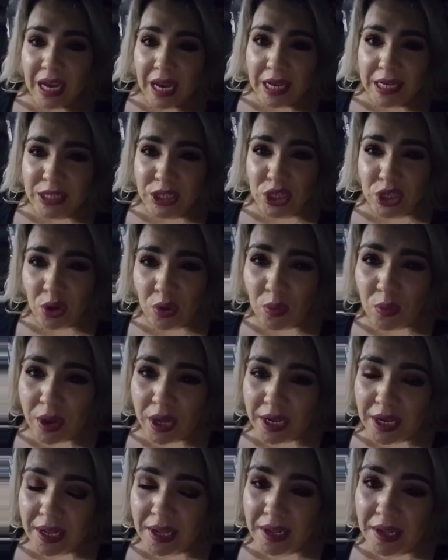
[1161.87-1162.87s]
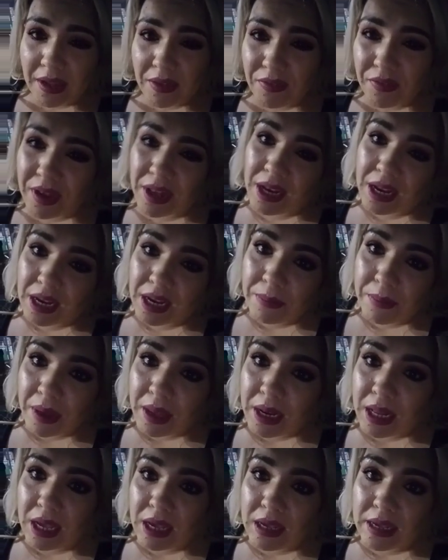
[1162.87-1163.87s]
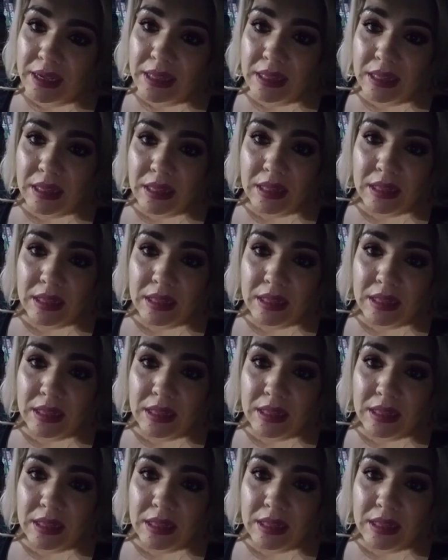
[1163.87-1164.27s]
I don't want to offend anybody.